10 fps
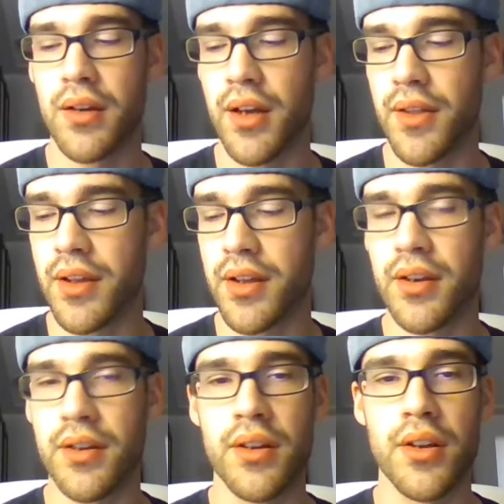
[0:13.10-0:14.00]
and
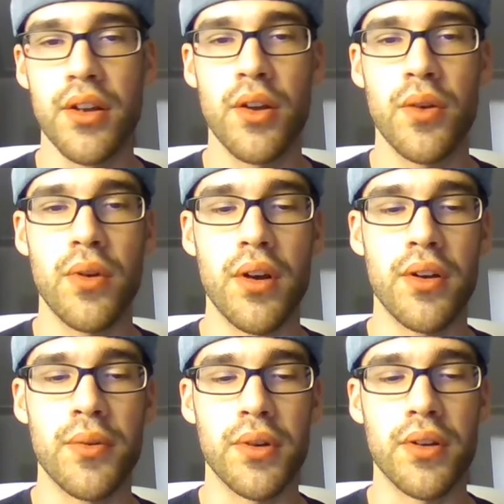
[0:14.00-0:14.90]
then
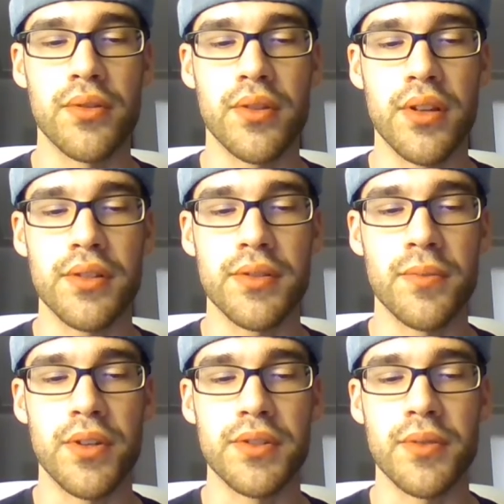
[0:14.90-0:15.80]
we're going to look at
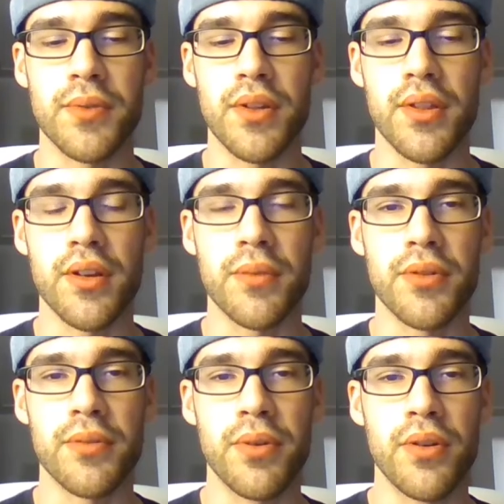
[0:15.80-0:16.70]
some ways that we can think
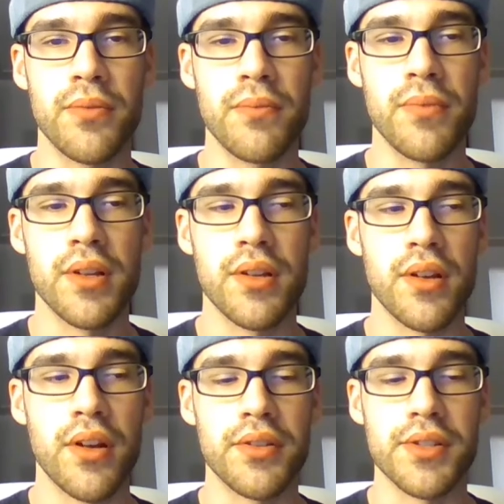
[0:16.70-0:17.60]
about the poem,
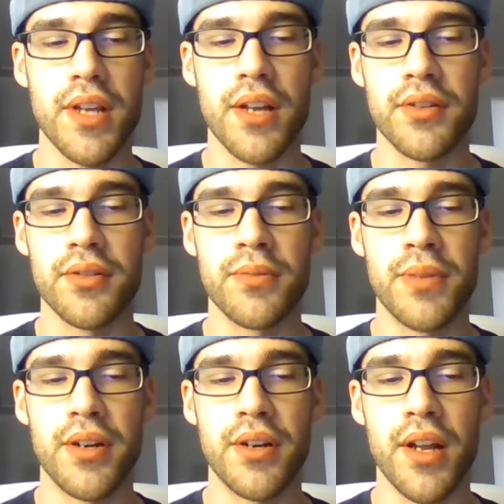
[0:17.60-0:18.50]
understand it a little
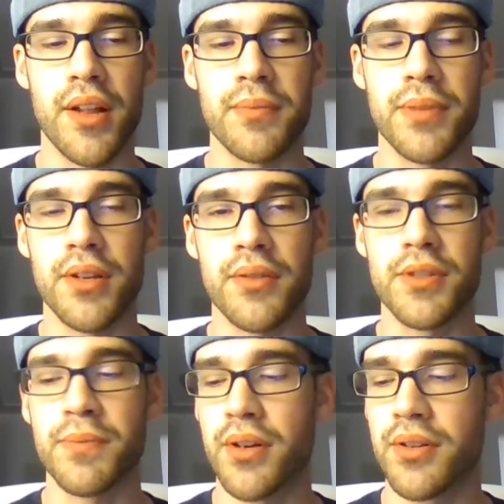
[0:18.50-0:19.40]
better, and then begin
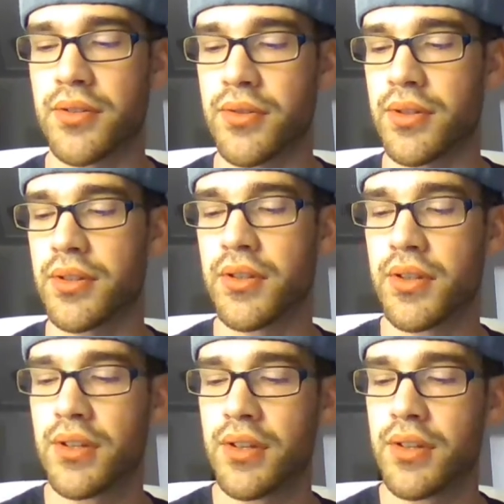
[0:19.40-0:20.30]
responding to it.
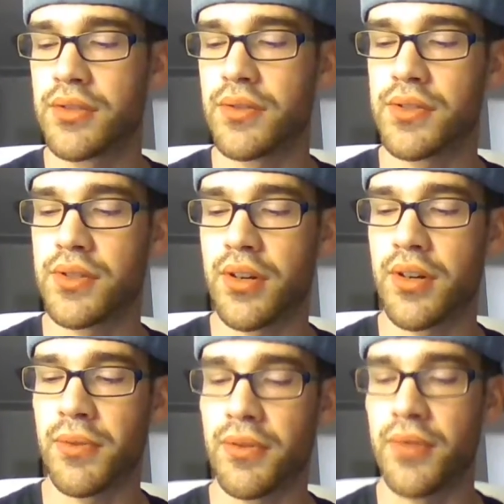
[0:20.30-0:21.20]
So to
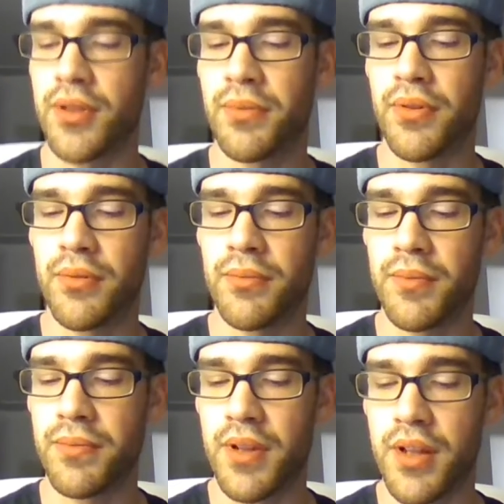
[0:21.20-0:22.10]
start, I'm going to read the poem.
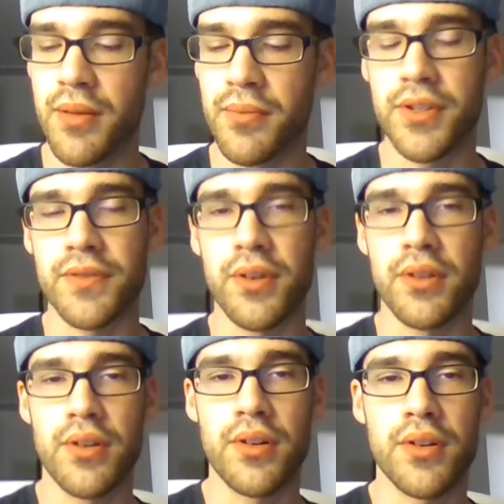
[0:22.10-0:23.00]
Please follow
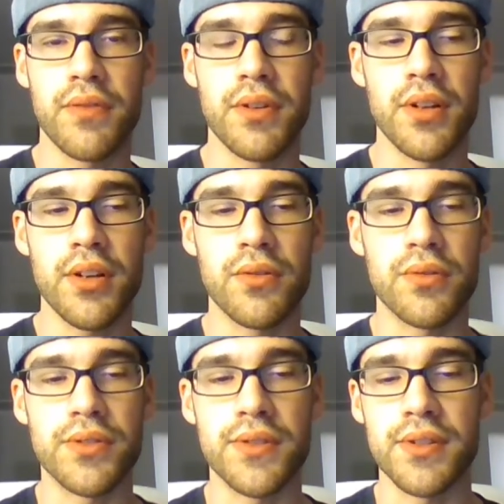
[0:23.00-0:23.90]
along if you'd like,
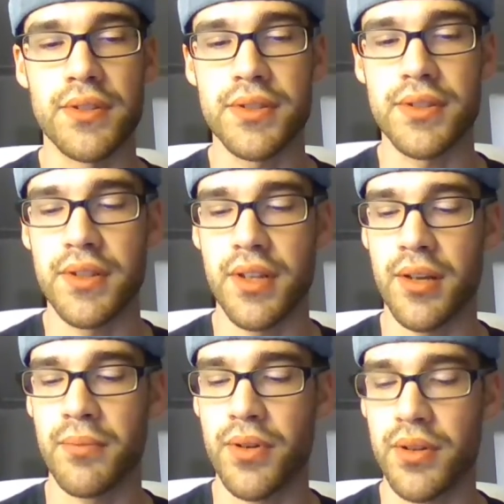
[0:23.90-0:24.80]
or just listen
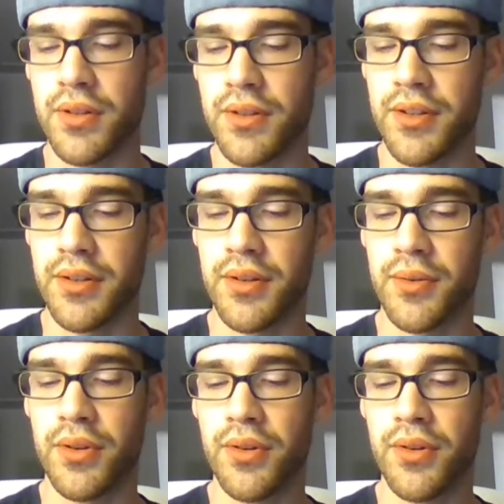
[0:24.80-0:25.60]
and percolate. Here we